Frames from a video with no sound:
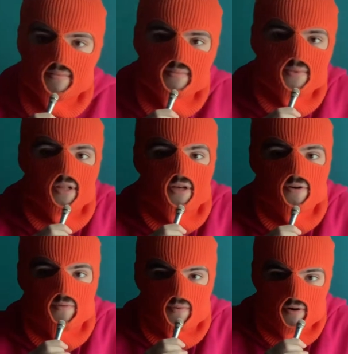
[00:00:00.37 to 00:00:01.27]

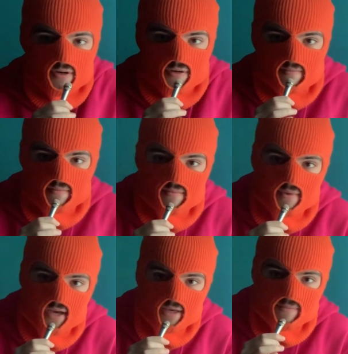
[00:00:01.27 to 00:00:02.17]
Hello, welcome.
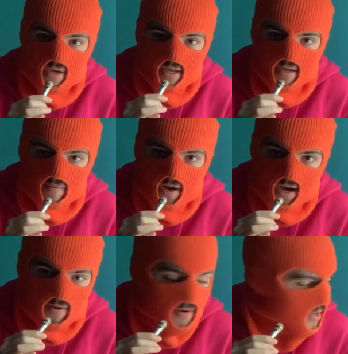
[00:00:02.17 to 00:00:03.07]
Hey, you made it.
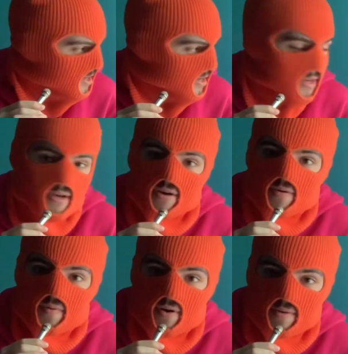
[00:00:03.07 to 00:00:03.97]
Wow.
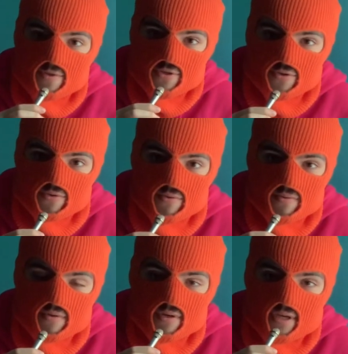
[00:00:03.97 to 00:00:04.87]
Welcome to
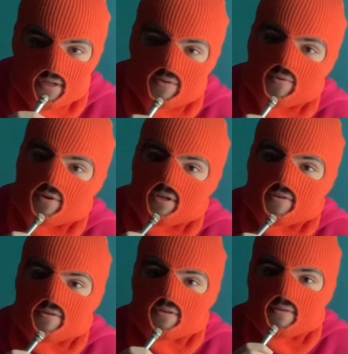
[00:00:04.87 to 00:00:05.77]

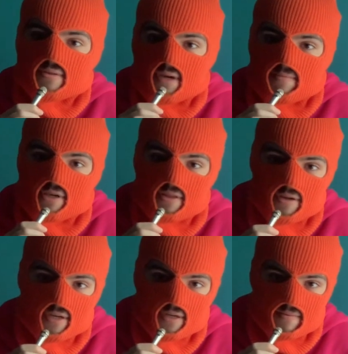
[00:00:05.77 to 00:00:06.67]
ItsOrio's Timeline
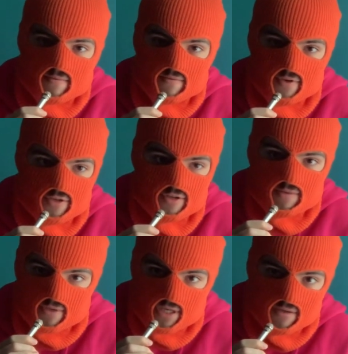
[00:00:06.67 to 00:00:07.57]
Theory, featuring
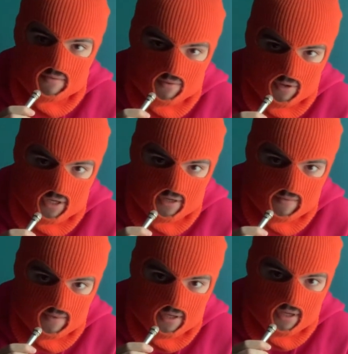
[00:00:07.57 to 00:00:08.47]
me, Oreo.
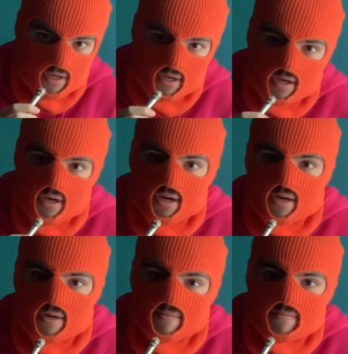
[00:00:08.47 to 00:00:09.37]

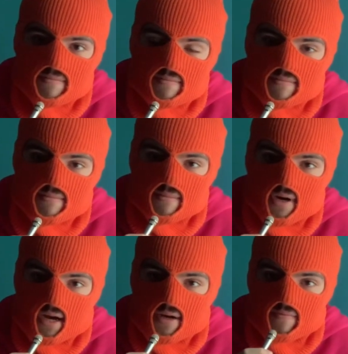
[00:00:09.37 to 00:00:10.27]

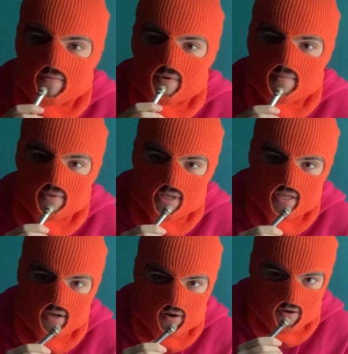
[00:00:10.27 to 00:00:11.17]
I come from
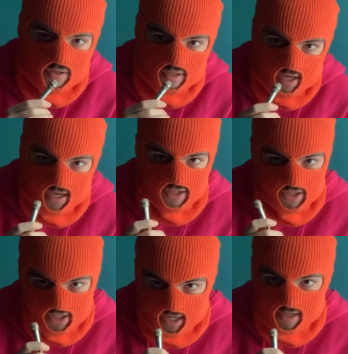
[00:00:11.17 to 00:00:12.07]
the
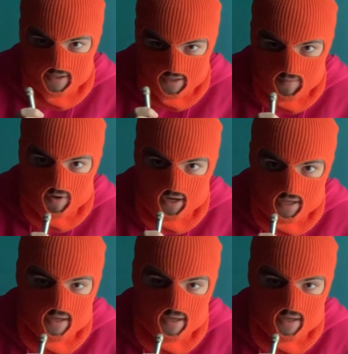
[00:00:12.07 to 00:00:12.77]
r/Jaden subreddit.